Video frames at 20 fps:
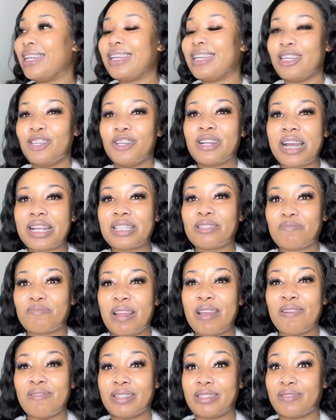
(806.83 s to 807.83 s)
guys are
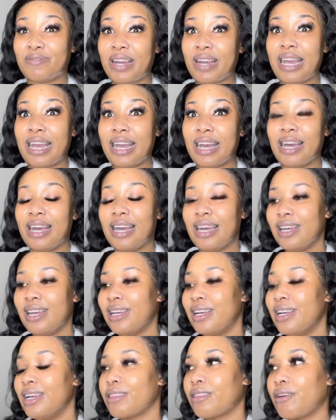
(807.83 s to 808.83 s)
playing with fire.
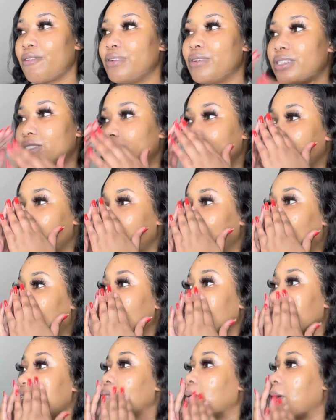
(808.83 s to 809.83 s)
That was just my
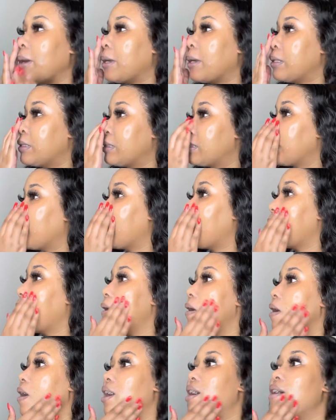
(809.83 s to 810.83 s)
experience.
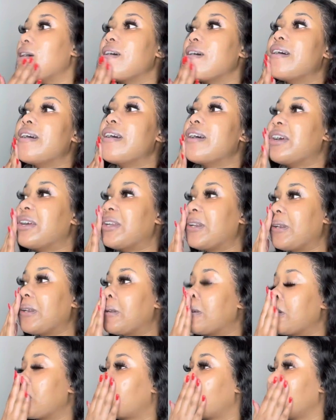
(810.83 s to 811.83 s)

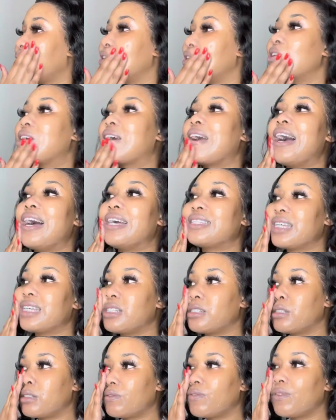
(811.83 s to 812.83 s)
And to you guys, I
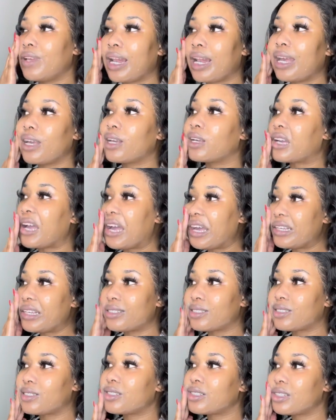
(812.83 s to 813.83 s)
just feel like,
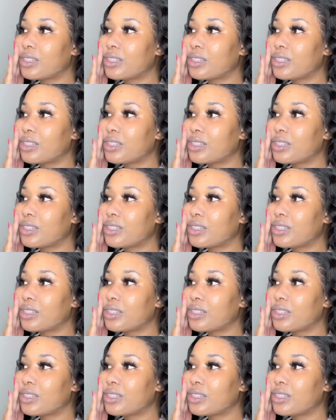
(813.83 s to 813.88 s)
guys,